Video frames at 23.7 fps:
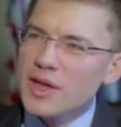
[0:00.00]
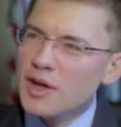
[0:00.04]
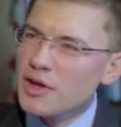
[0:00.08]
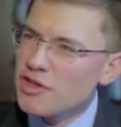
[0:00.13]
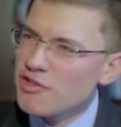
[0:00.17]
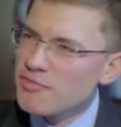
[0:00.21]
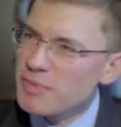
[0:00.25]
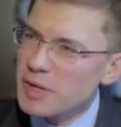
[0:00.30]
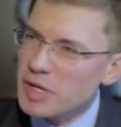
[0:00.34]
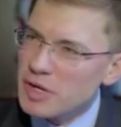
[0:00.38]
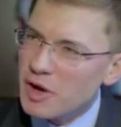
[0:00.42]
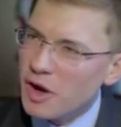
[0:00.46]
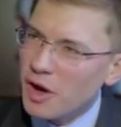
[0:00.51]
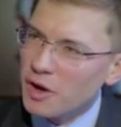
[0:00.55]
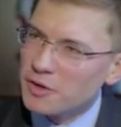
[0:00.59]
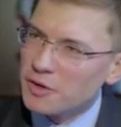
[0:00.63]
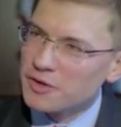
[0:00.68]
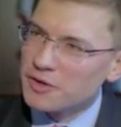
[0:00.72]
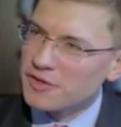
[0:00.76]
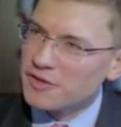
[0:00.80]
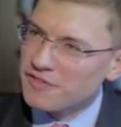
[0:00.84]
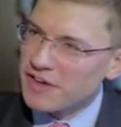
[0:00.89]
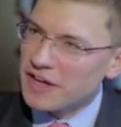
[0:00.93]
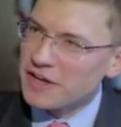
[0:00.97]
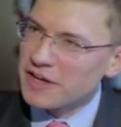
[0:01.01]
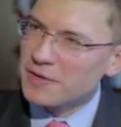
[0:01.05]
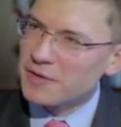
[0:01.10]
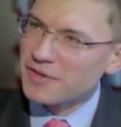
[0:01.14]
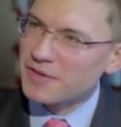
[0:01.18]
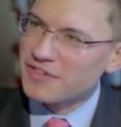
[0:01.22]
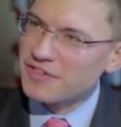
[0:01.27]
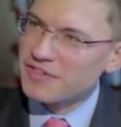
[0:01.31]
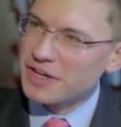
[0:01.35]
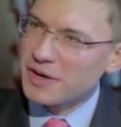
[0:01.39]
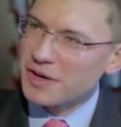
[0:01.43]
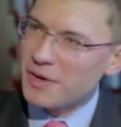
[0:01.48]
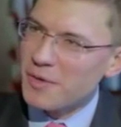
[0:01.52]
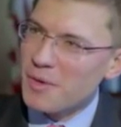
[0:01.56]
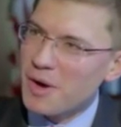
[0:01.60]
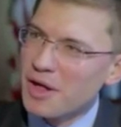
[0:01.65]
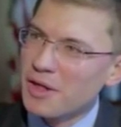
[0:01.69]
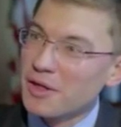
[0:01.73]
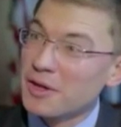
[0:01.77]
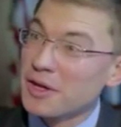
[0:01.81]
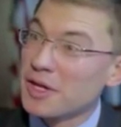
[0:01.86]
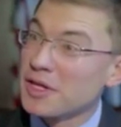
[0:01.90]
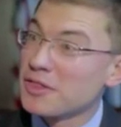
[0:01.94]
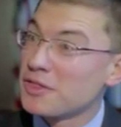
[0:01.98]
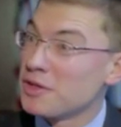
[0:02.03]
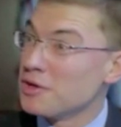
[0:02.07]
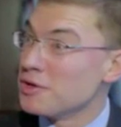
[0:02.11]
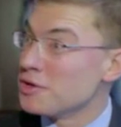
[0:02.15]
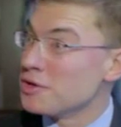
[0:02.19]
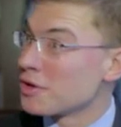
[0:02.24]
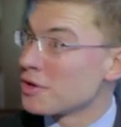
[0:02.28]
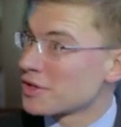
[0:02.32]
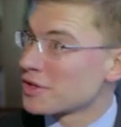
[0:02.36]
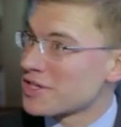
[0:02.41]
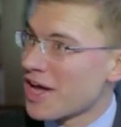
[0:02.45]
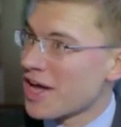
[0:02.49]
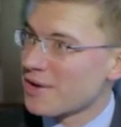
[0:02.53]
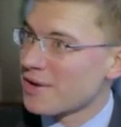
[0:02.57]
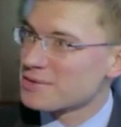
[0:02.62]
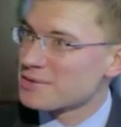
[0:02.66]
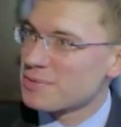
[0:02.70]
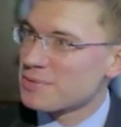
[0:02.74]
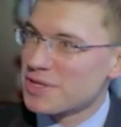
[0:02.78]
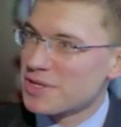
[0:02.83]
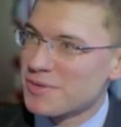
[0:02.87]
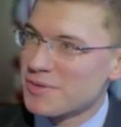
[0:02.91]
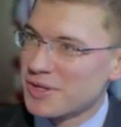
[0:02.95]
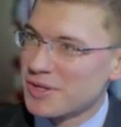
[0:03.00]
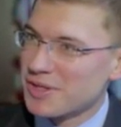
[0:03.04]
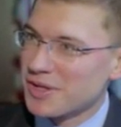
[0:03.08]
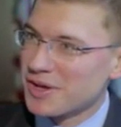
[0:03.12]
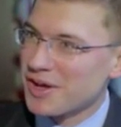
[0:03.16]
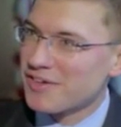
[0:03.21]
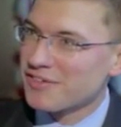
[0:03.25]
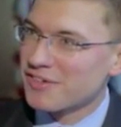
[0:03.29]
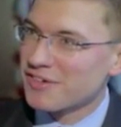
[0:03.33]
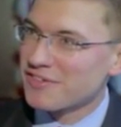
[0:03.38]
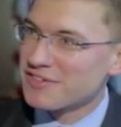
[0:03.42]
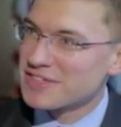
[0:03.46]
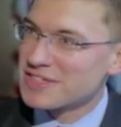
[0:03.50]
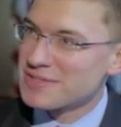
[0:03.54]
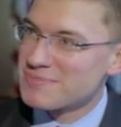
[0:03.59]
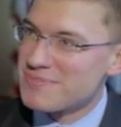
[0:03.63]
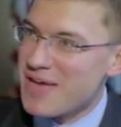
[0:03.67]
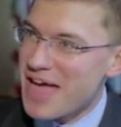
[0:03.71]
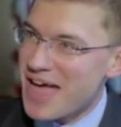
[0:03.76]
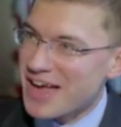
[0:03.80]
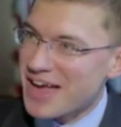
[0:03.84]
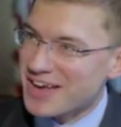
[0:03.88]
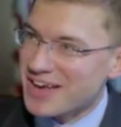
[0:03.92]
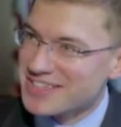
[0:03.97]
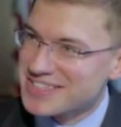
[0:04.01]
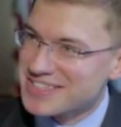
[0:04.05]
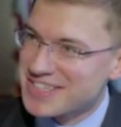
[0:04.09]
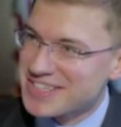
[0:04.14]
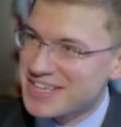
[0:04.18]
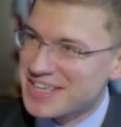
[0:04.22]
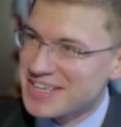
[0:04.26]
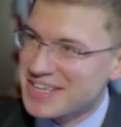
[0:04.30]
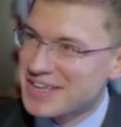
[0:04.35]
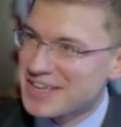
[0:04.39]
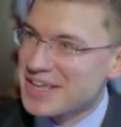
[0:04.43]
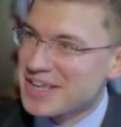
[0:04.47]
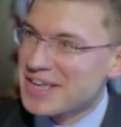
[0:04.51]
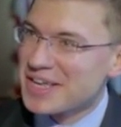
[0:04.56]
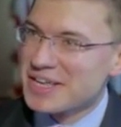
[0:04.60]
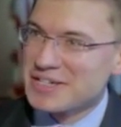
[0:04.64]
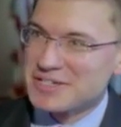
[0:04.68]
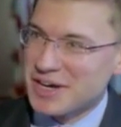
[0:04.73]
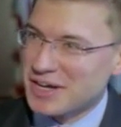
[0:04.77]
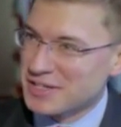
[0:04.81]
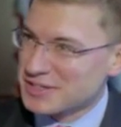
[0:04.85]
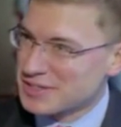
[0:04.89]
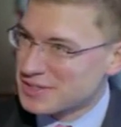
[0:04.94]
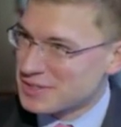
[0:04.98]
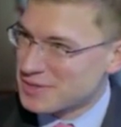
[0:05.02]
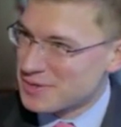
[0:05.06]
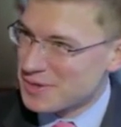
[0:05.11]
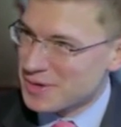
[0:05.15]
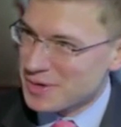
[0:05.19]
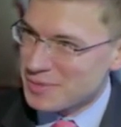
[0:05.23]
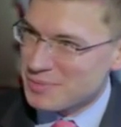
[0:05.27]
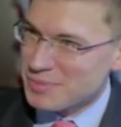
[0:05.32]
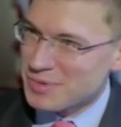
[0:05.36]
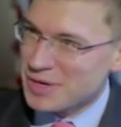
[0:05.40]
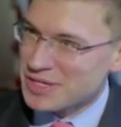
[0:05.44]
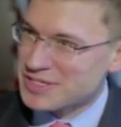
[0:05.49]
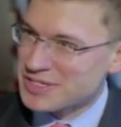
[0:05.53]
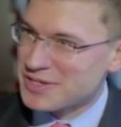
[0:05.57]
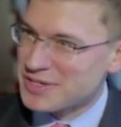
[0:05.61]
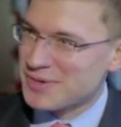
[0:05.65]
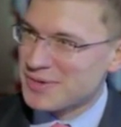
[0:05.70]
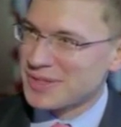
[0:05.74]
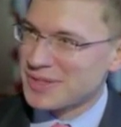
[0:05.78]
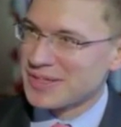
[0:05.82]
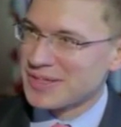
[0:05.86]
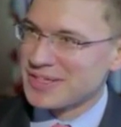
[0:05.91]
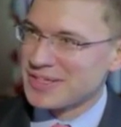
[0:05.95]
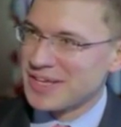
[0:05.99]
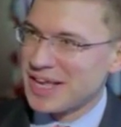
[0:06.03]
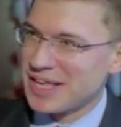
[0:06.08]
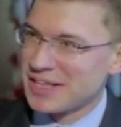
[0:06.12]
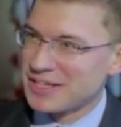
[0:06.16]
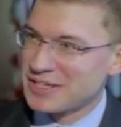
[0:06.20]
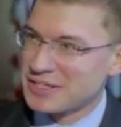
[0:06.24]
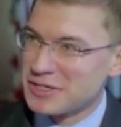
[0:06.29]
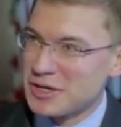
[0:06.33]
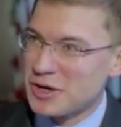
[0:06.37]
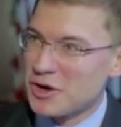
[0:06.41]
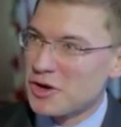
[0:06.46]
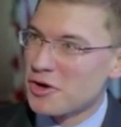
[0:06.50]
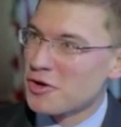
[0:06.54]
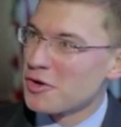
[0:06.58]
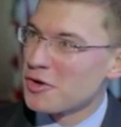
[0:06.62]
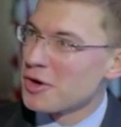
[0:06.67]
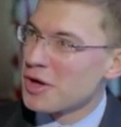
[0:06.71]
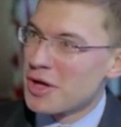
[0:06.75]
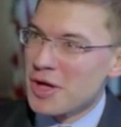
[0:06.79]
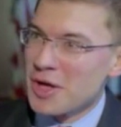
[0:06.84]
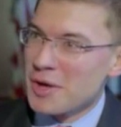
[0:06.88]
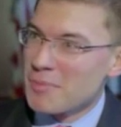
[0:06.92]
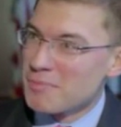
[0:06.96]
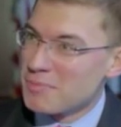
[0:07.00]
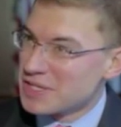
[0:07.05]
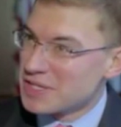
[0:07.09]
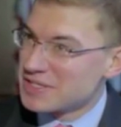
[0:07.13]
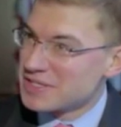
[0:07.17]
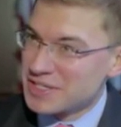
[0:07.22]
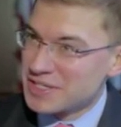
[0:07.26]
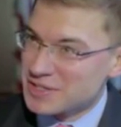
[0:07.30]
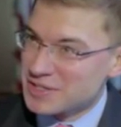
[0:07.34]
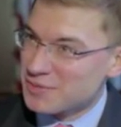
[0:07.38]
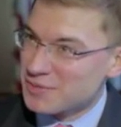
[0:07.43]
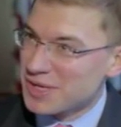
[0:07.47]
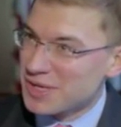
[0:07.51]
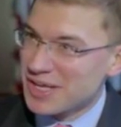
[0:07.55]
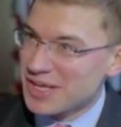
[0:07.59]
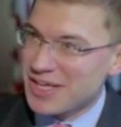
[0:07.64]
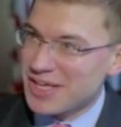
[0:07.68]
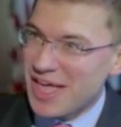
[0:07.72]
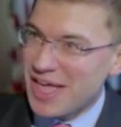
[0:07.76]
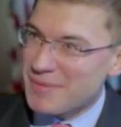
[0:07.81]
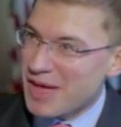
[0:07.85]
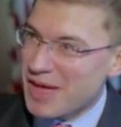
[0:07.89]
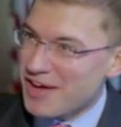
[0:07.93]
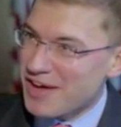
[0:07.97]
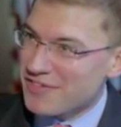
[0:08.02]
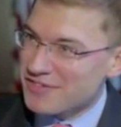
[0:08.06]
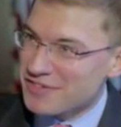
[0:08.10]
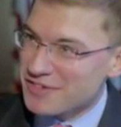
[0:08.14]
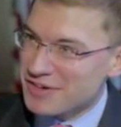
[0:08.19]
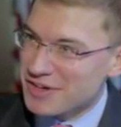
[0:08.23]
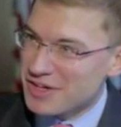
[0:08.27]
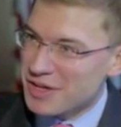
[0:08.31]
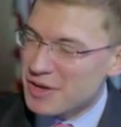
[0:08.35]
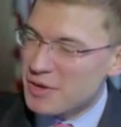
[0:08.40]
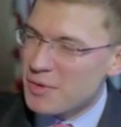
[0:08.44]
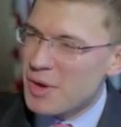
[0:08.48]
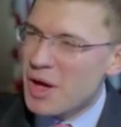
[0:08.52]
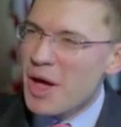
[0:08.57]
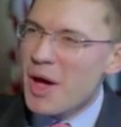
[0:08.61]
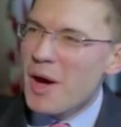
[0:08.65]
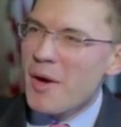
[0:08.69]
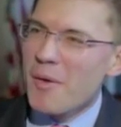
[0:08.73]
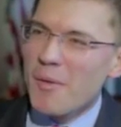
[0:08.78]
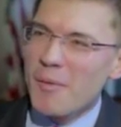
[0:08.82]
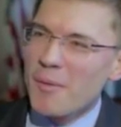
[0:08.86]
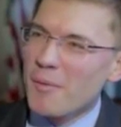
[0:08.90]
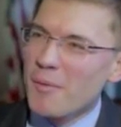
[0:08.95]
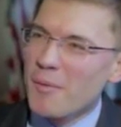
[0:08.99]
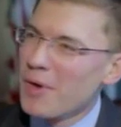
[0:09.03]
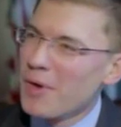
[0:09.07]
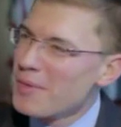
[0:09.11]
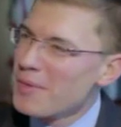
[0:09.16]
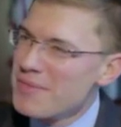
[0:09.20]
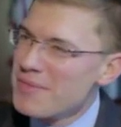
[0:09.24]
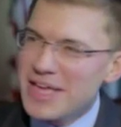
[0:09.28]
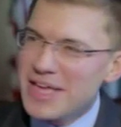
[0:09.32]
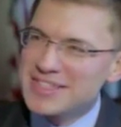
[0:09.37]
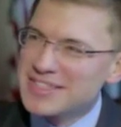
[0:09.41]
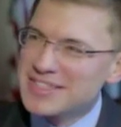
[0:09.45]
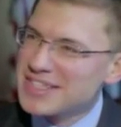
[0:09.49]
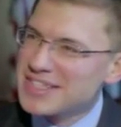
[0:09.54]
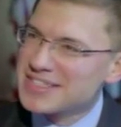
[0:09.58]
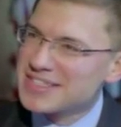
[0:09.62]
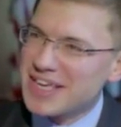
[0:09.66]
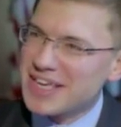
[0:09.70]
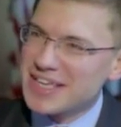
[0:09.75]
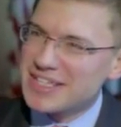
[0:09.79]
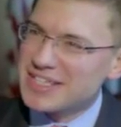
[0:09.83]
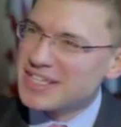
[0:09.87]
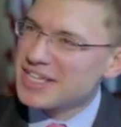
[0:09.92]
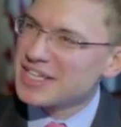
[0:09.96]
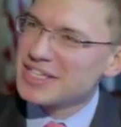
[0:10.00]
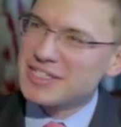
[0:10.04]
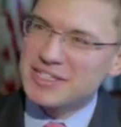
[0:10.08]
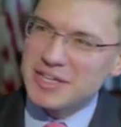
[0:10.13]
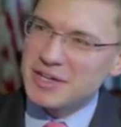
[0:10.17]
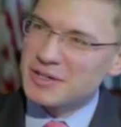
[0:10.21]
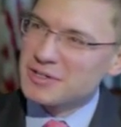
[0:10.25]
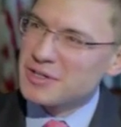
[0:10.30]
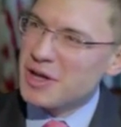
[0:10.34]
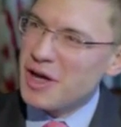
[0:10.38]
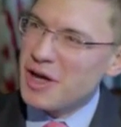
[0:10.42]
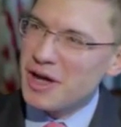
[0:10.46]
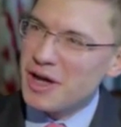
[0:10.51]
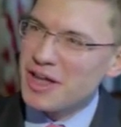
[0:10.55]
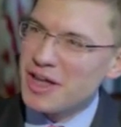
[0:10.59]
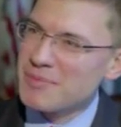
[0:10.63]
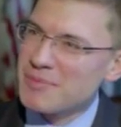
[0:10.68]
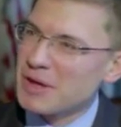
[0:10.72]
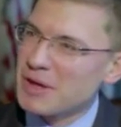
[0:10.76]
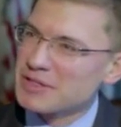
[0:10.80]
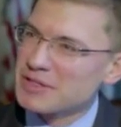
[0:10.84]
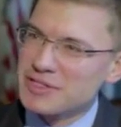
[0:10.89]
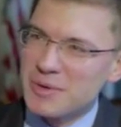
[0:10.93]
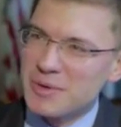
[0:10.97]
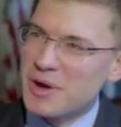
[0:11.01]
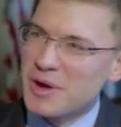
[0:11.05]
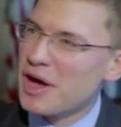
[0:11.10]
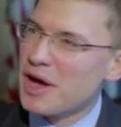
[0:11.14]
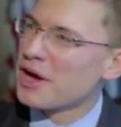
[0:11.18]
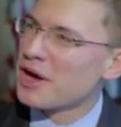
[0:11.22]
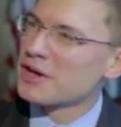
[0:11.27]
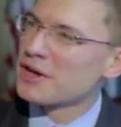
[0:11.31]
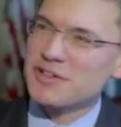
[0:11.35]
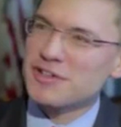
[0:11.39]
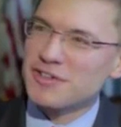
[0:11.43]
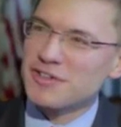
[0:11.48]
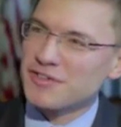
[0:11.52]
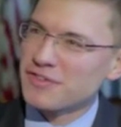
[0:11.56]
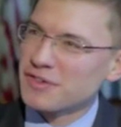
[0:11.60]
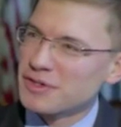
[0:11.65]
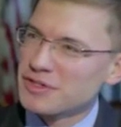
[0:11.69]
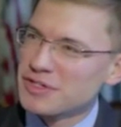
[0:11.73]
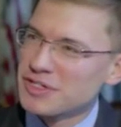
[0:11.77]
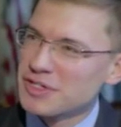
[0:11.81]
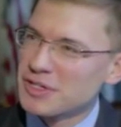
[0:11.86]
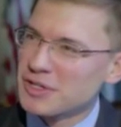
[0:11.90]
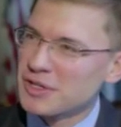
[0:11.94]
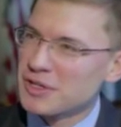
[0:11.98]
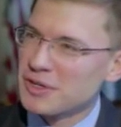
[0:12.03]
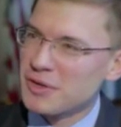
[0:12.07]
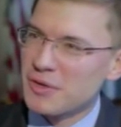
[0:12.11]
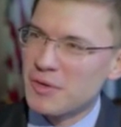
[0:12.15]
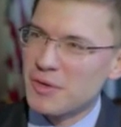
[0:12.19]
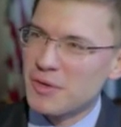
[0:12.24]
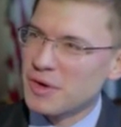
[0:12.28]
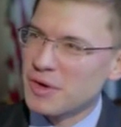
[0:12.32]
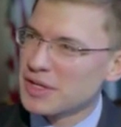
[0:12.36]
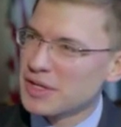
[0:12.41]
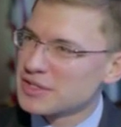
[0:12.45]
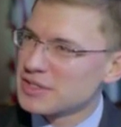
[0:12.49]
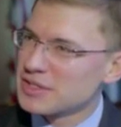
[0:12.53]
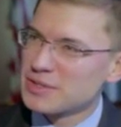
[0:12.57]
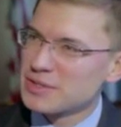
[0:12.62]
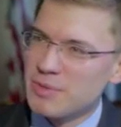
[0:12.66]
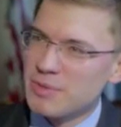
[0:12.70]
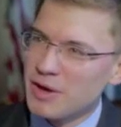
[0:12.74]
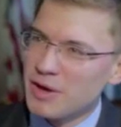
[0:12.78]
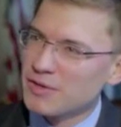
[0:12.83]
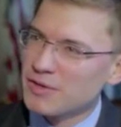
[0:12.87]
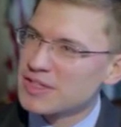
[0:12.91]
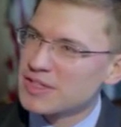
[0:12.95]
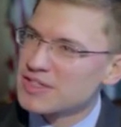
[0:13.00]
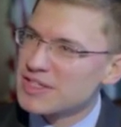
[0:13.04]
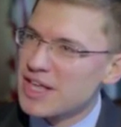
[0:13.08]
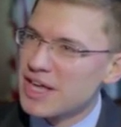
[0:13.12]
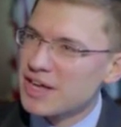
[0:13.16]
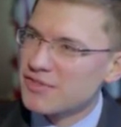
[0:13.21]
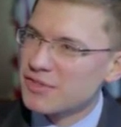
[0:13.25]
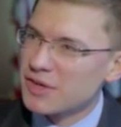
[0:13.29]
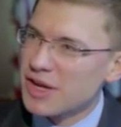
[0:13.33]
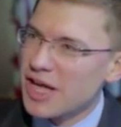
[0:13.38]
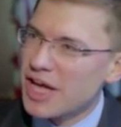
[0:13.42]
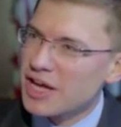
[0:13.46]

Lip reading: Now, you've been called a defender of inequality. The New York Times put you on the cover of its magazine. Jon Stewart pressed you on The Daily Show. Business Week came after you. What makes these ideas that you're talking about so controversial or has inspired this kind of